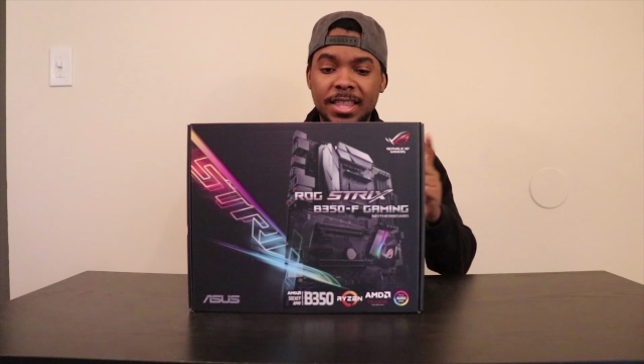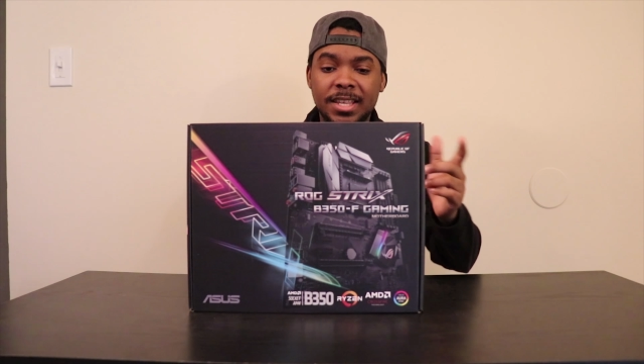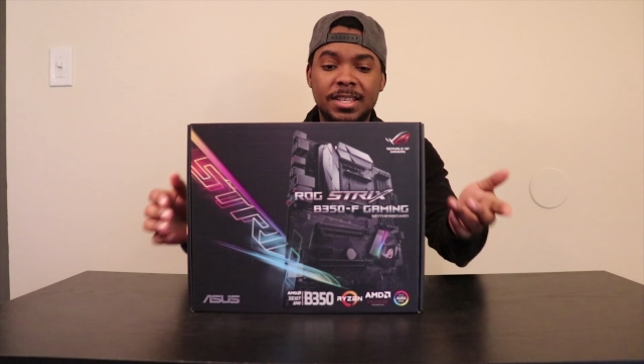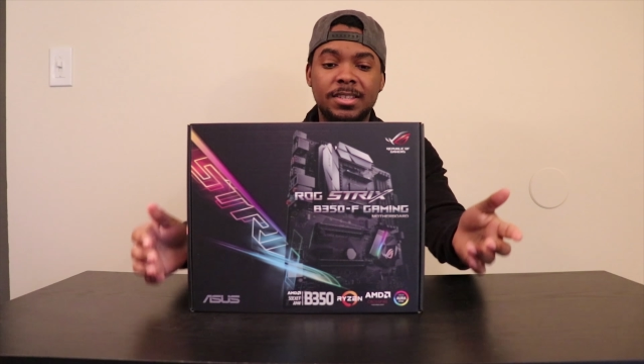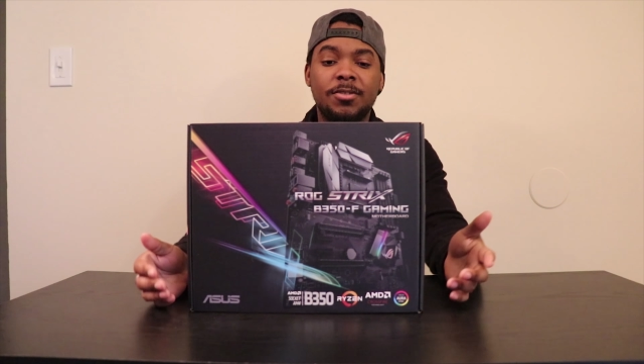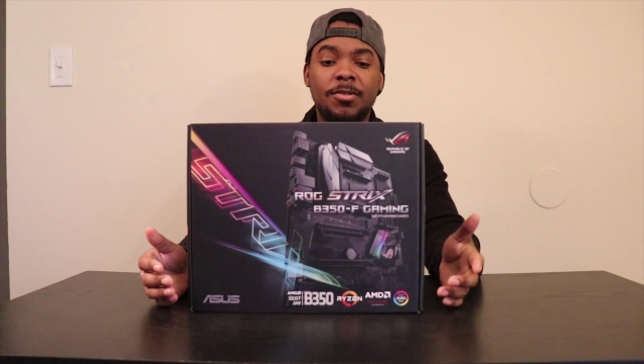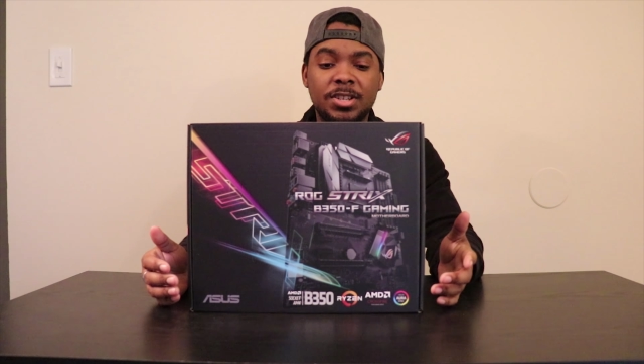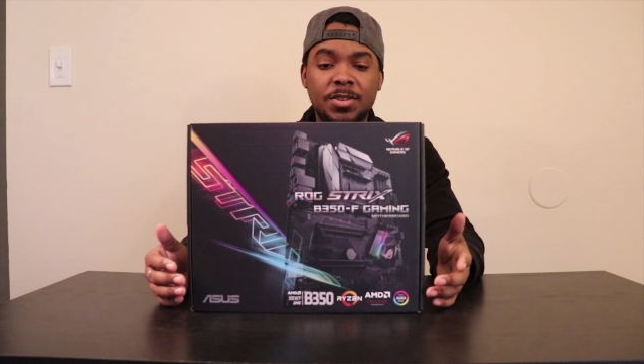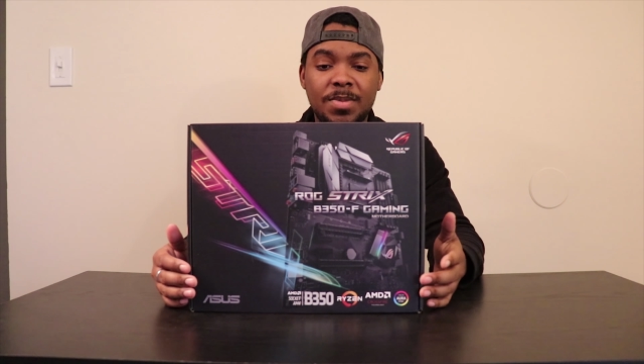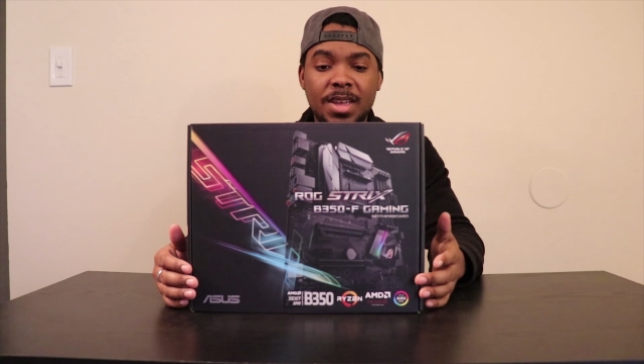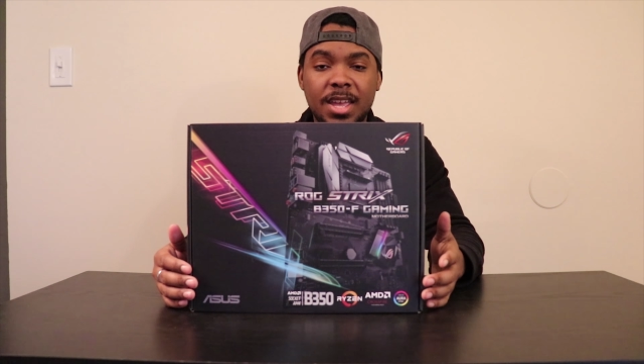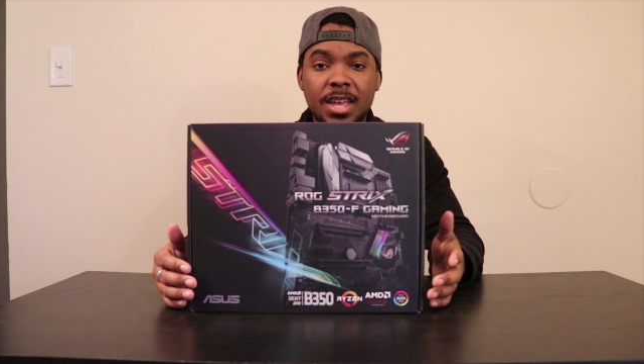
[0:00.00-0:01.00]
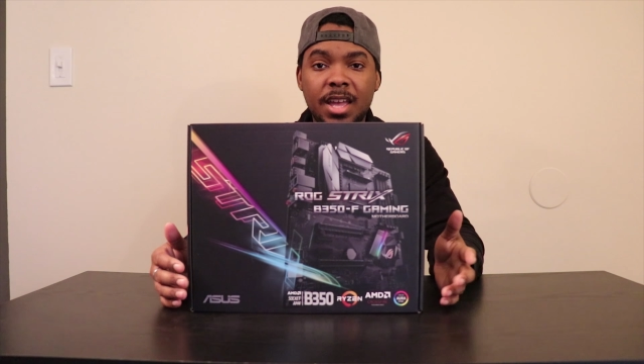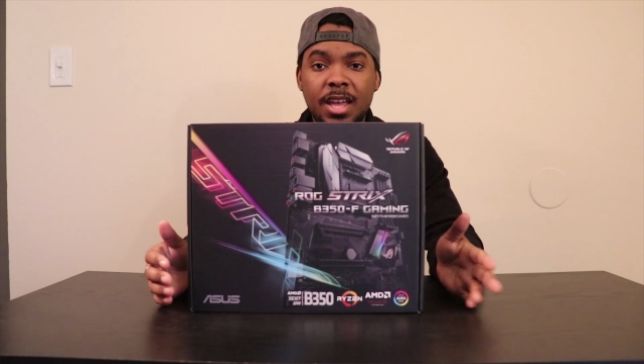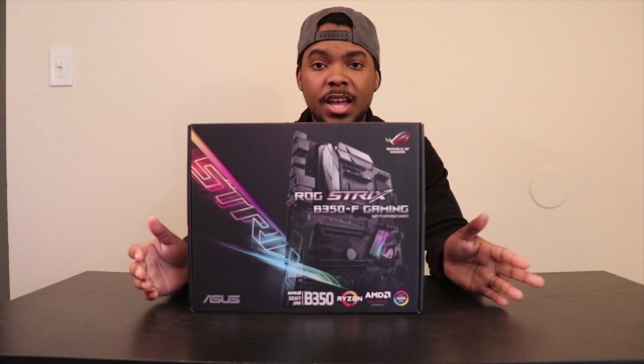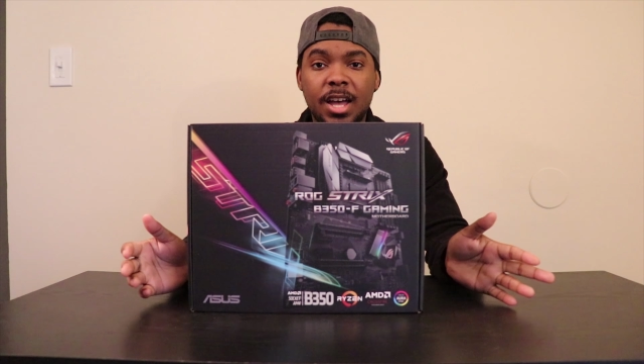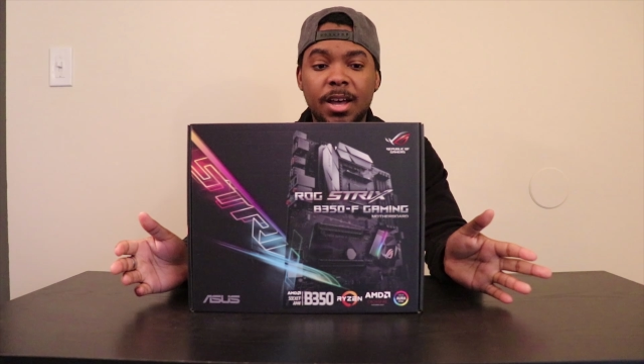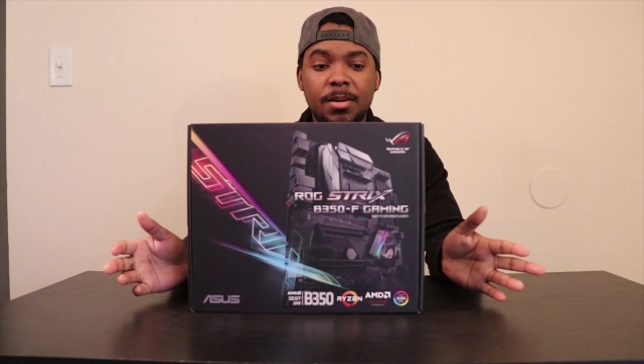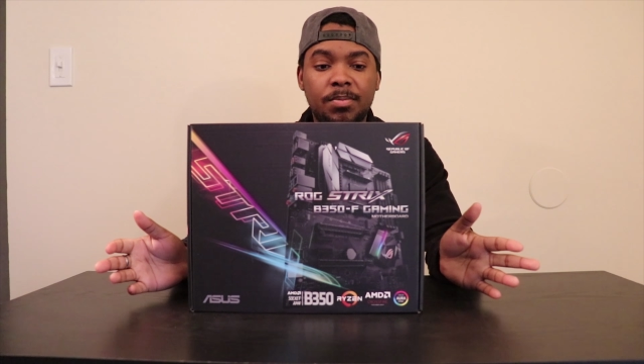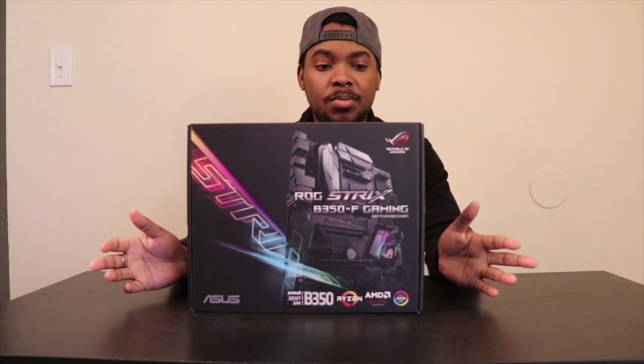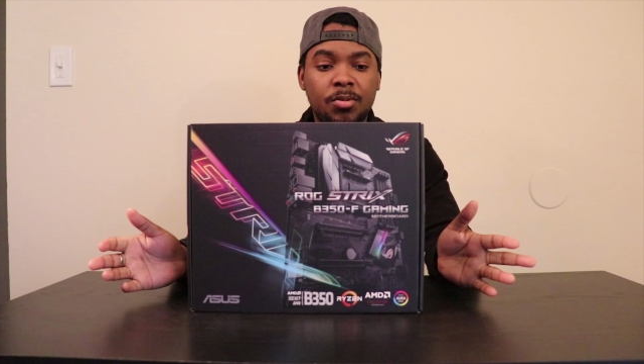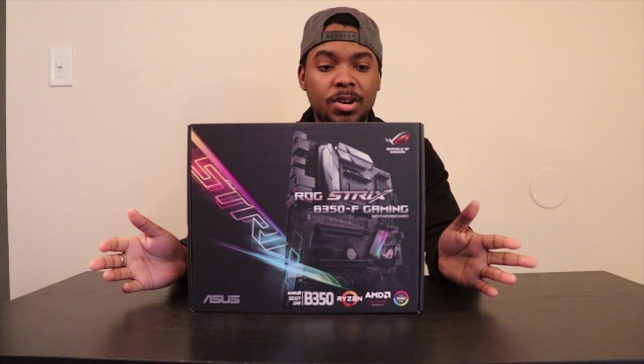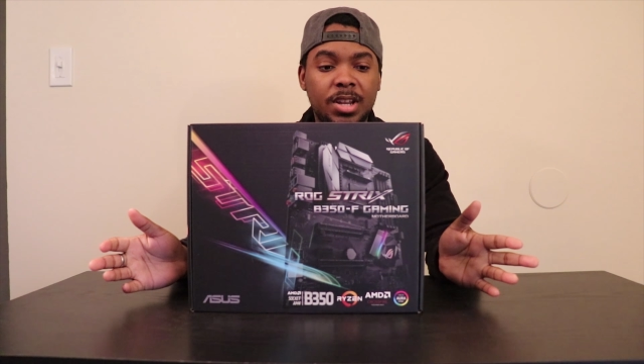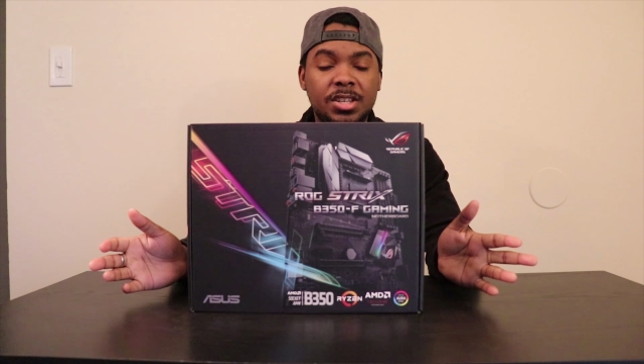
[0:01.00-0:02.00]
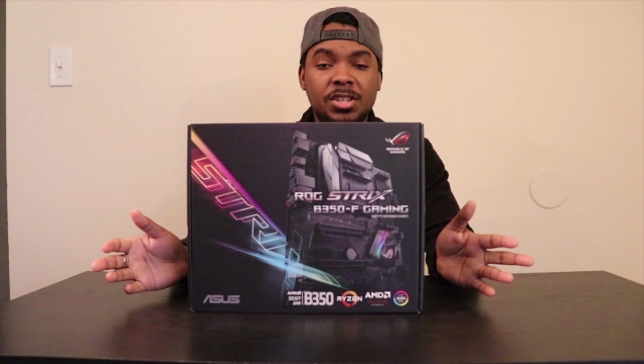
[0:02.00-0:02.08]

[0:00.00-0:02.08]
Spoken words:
this is going to be a pretty